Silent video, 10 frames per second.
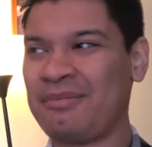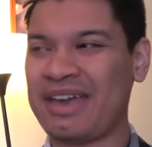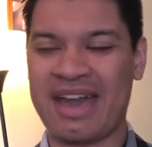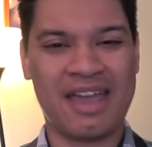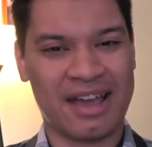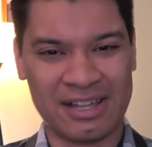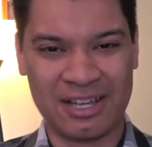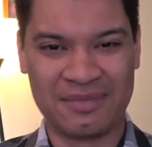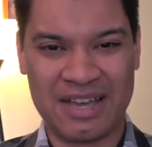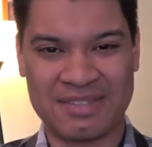But yeah, I
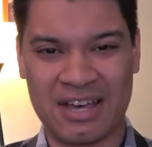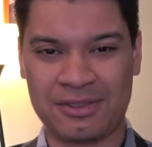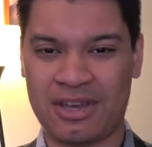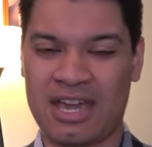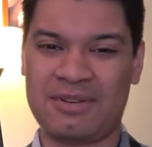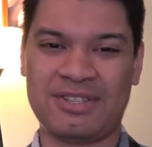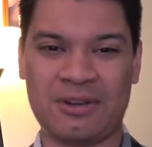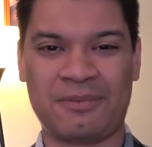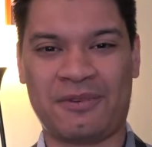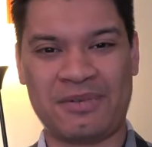love Knives Out. Every
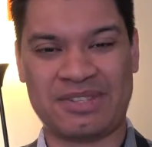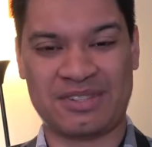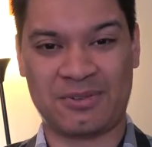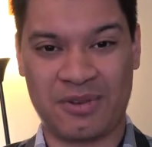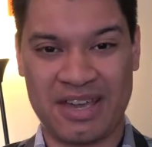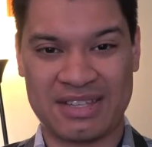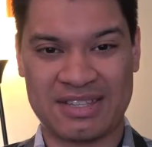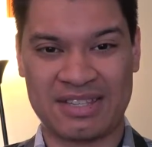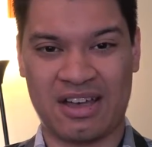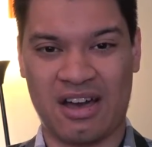single performance is
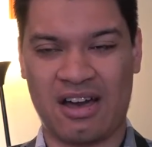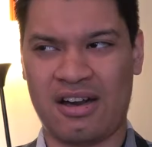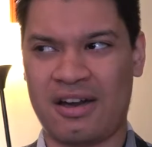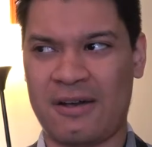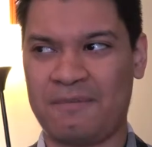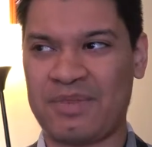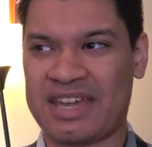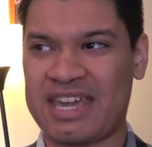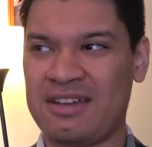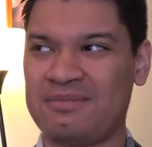great. There's a
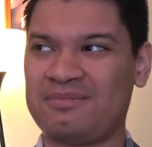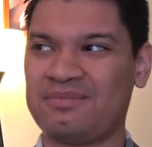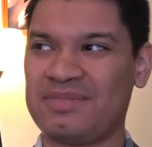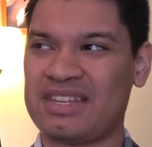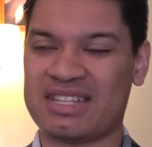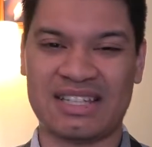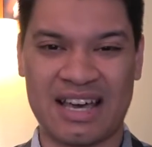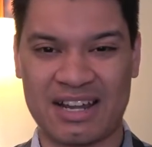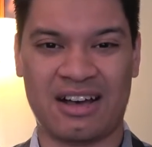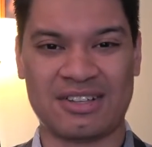
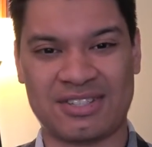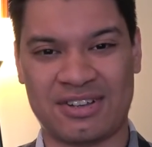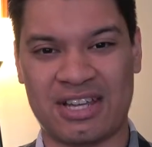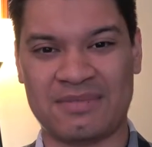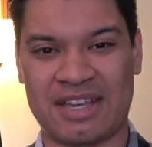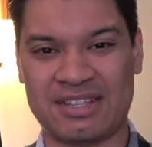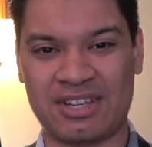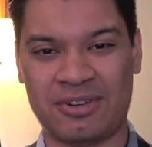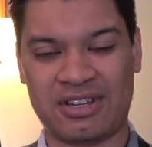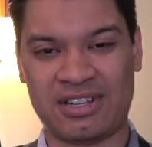lot of all-star names like
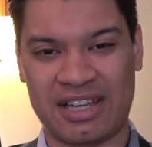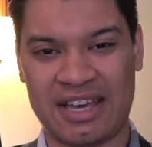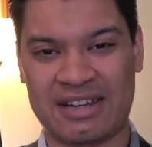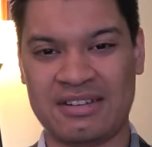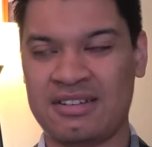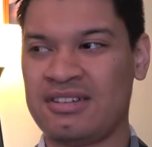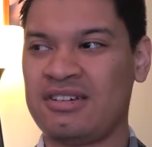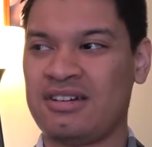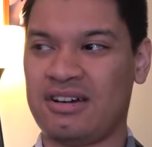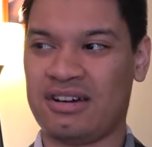Toni Collette,
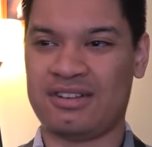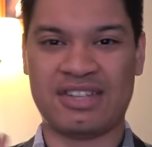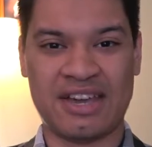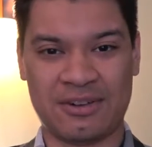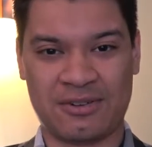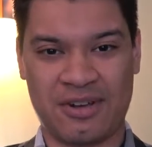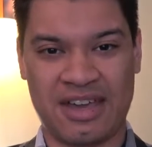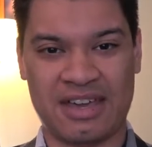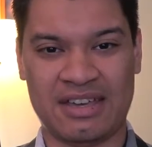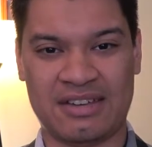Daniel
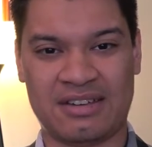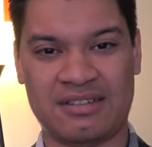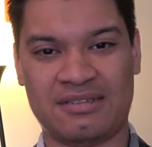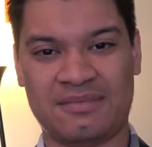Craig,